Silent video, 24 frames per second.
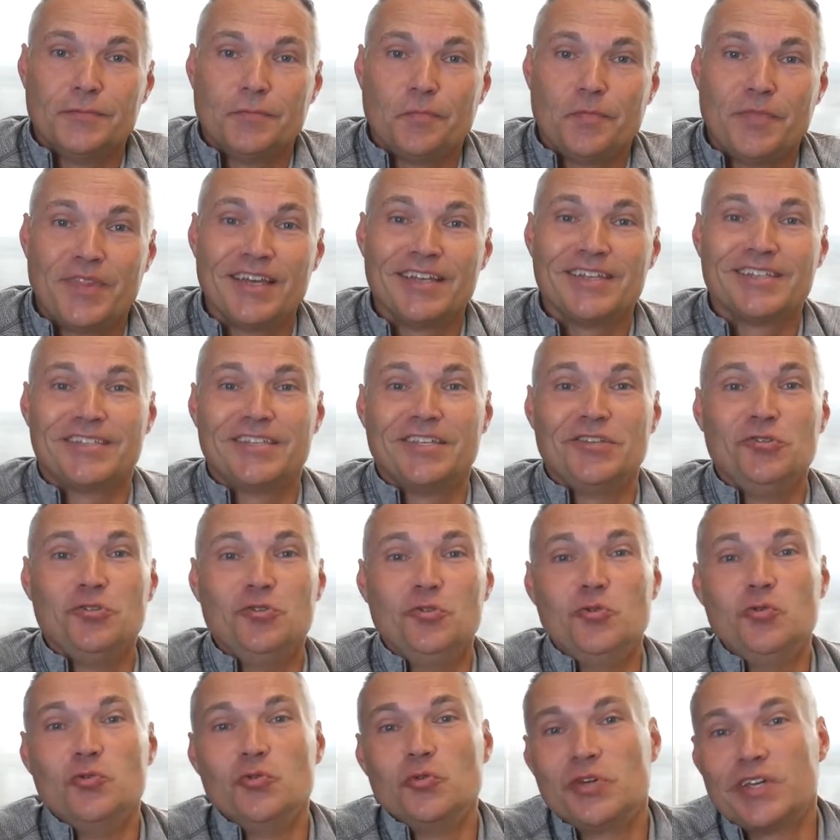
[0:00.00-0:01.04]
things that
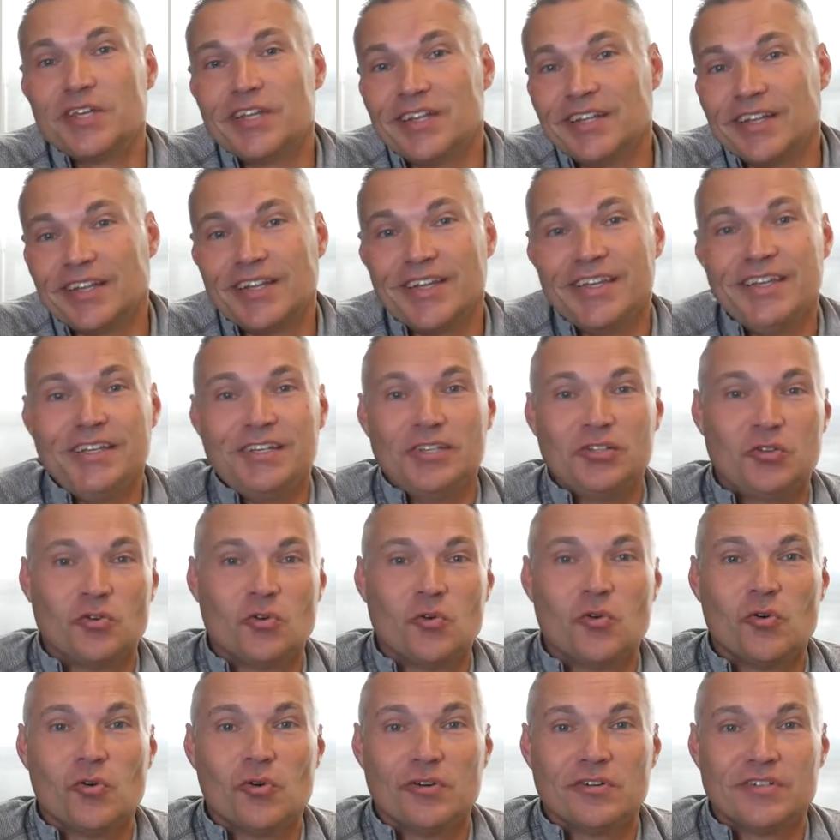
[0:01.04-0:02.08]
you can lean
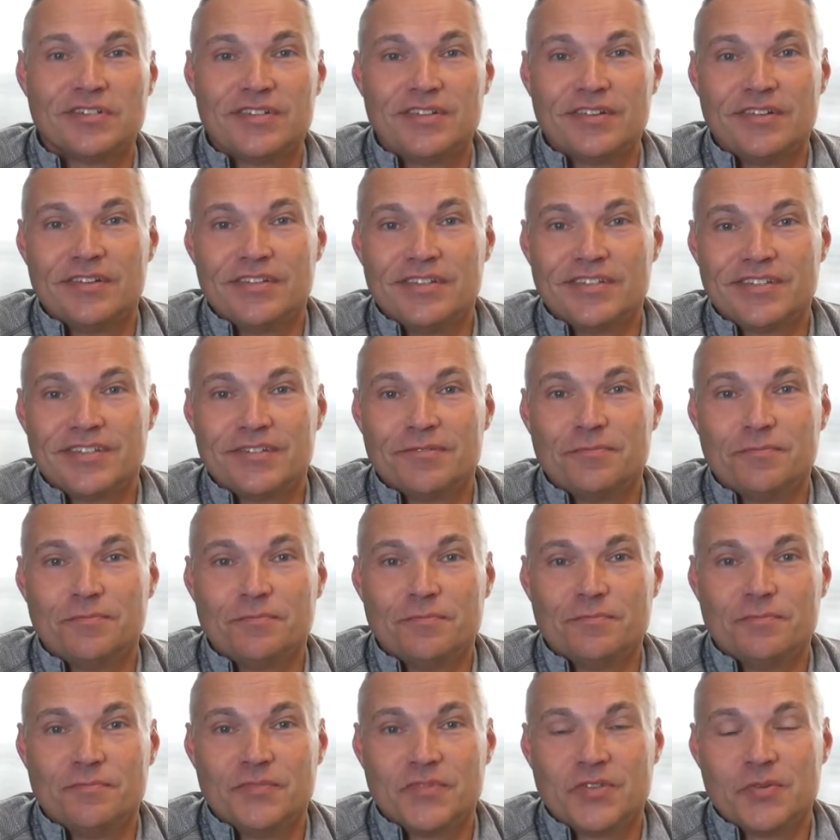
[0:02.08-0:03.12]
towards,
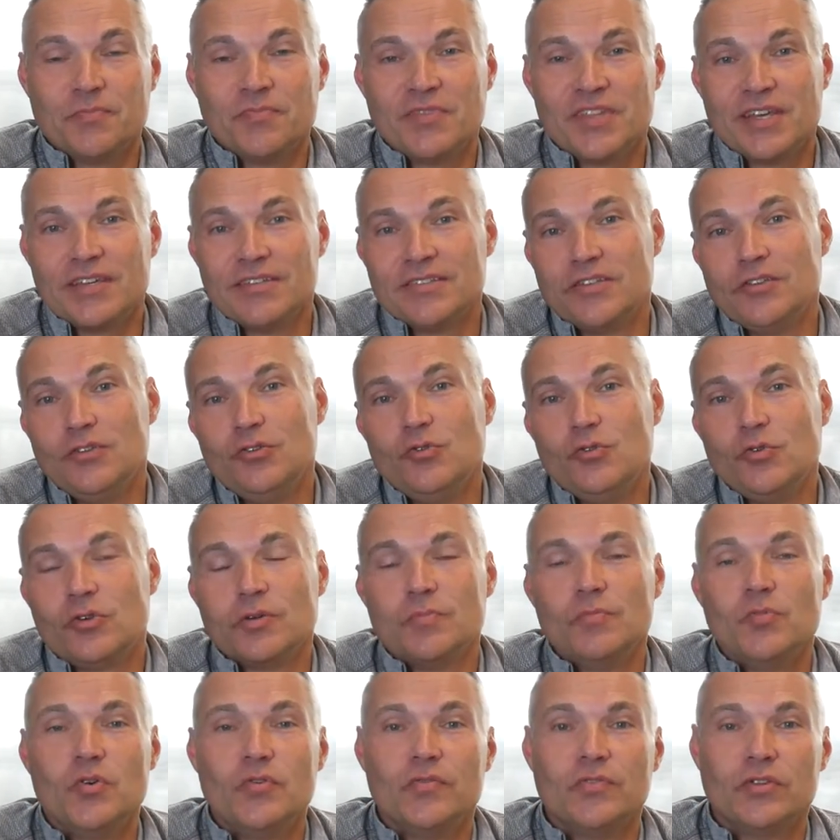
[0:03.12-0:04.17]
some things that you
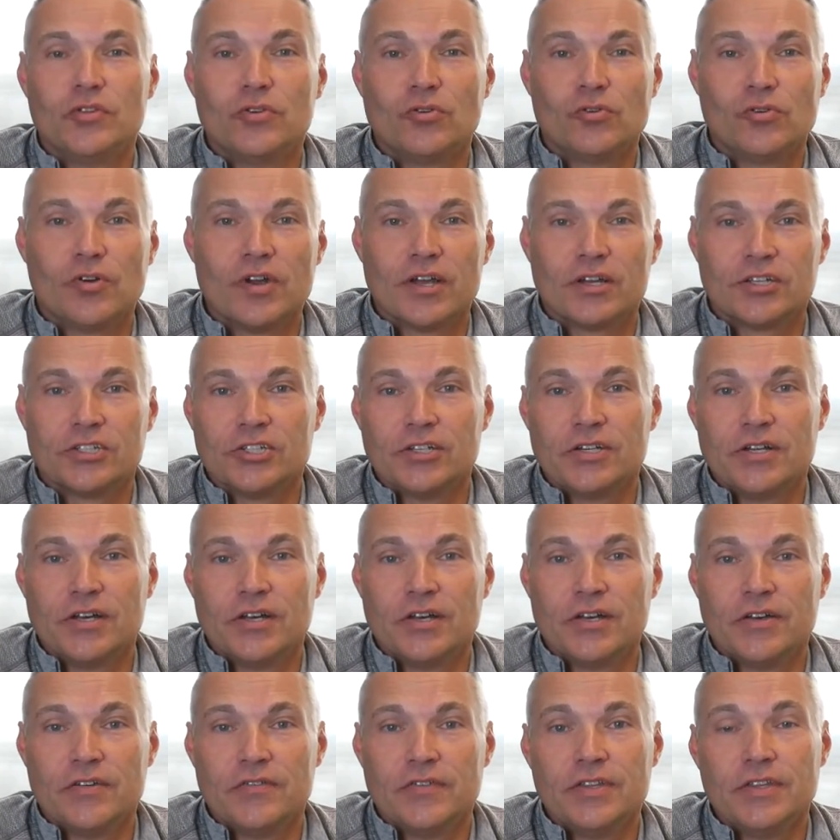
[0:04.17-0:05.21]
can move in the direction
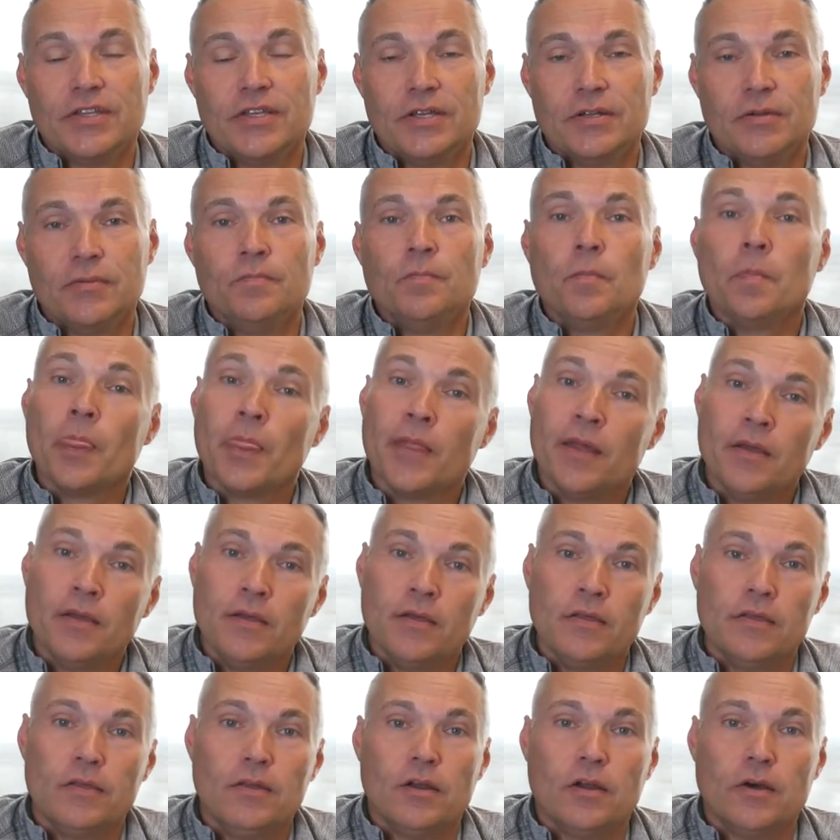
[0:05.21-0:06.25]
of, and then
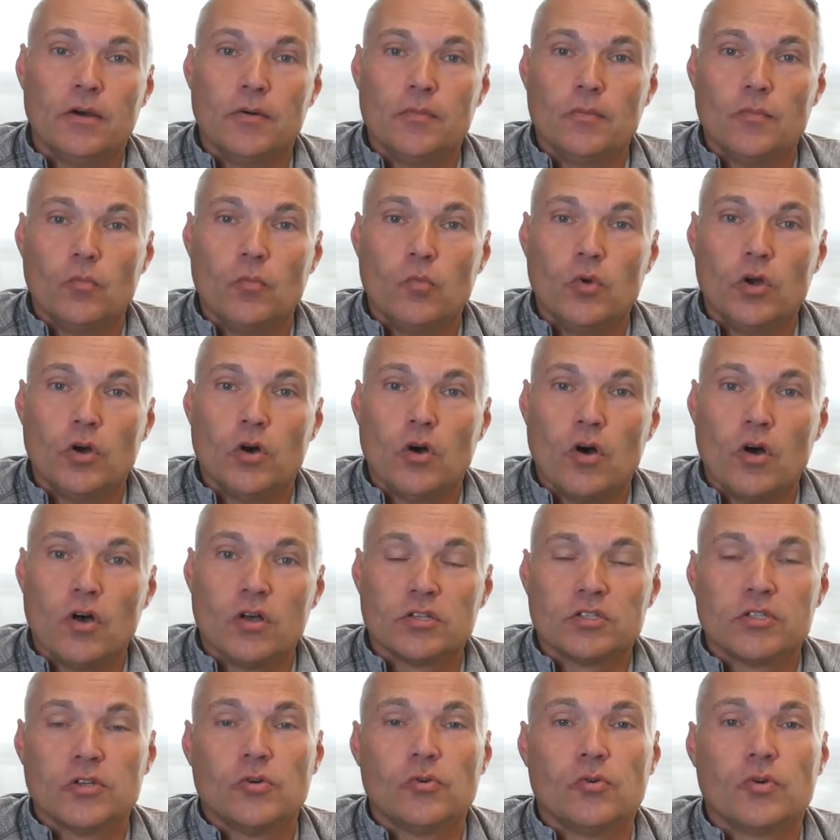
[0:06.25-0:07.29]
we'll
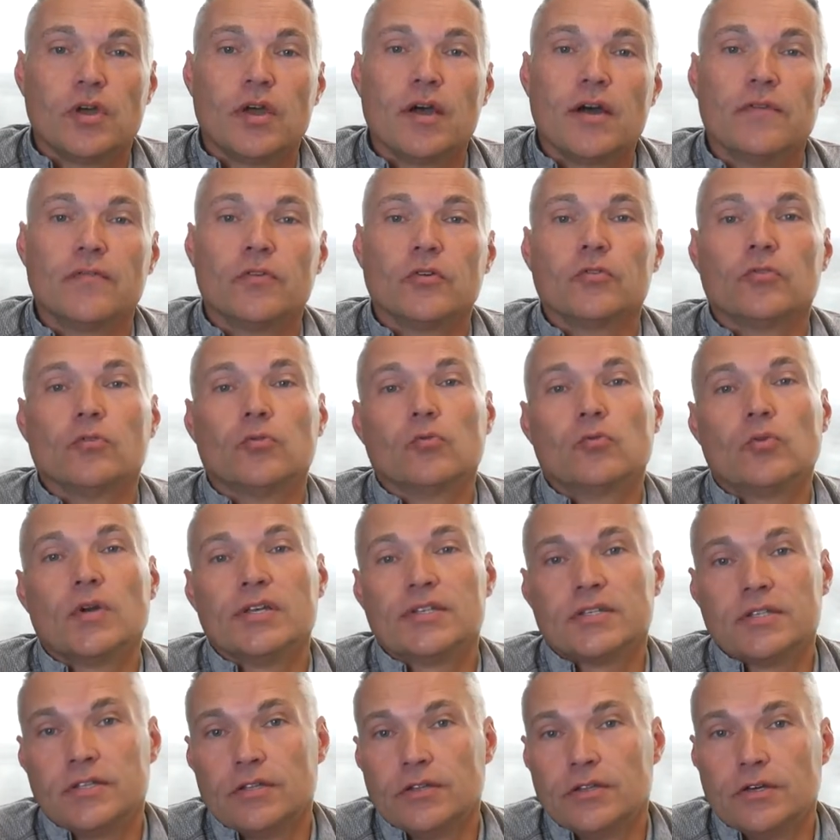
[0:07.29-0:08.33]
also cover the
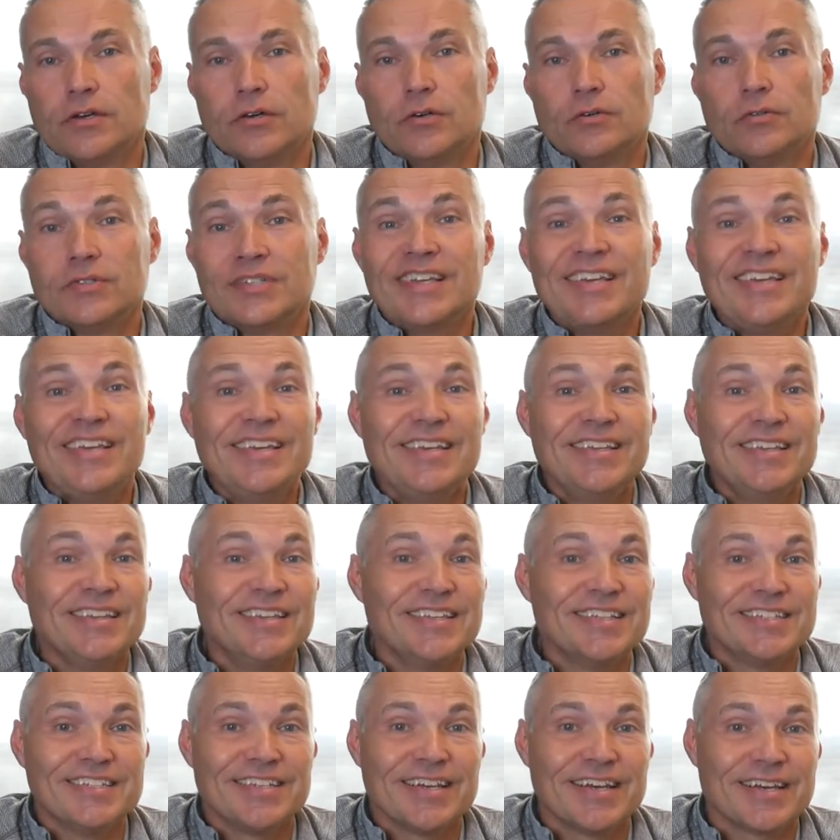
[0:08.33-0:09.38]
rest of those in
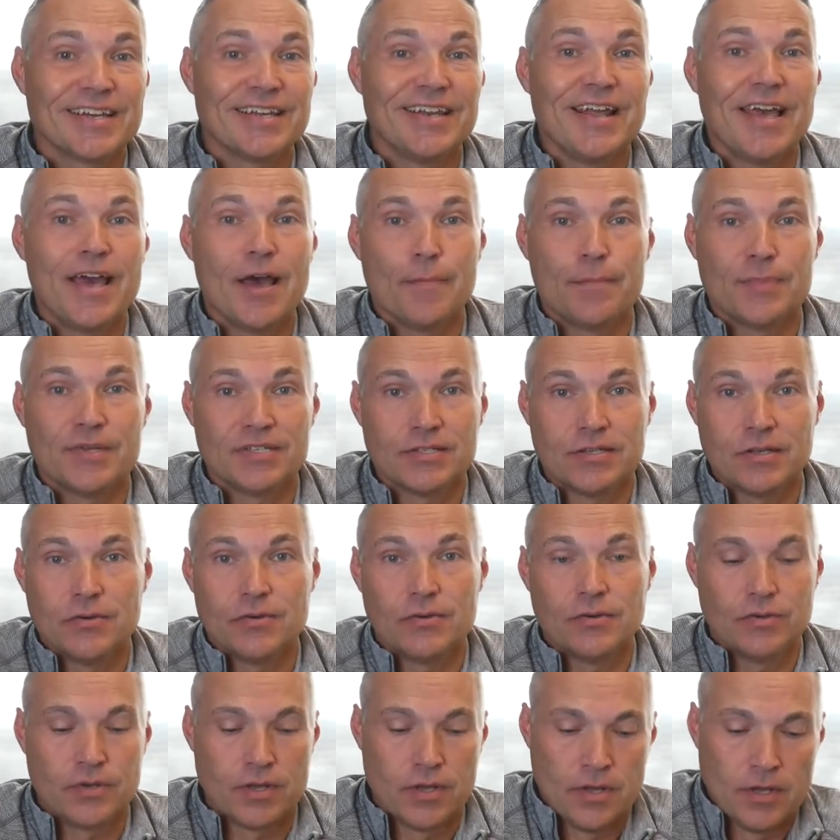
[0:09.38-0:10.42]
the second
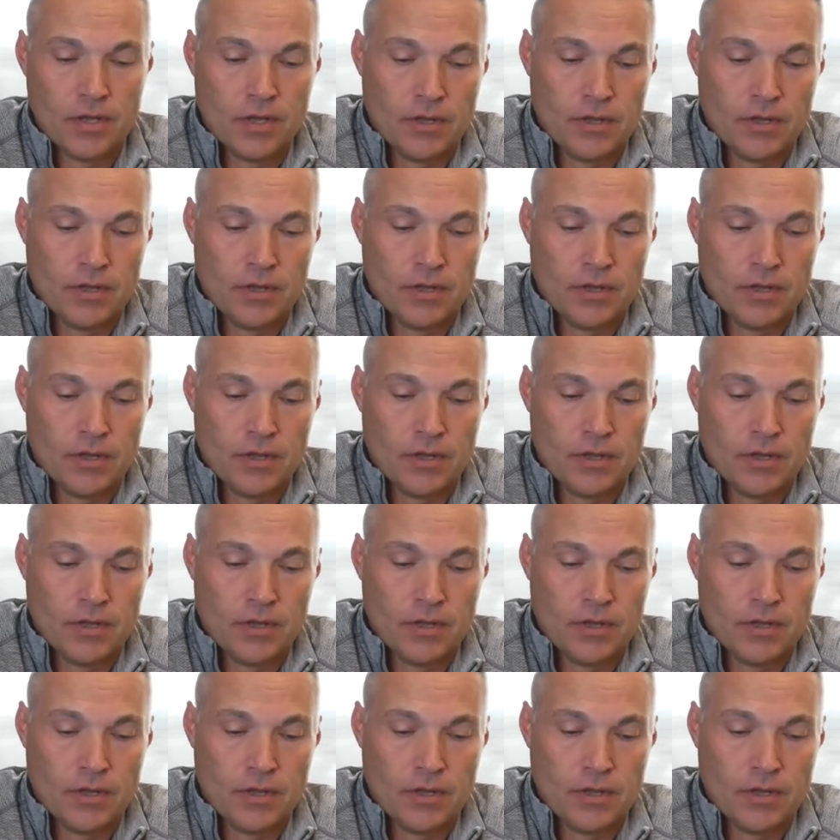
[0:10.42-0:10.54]
episode.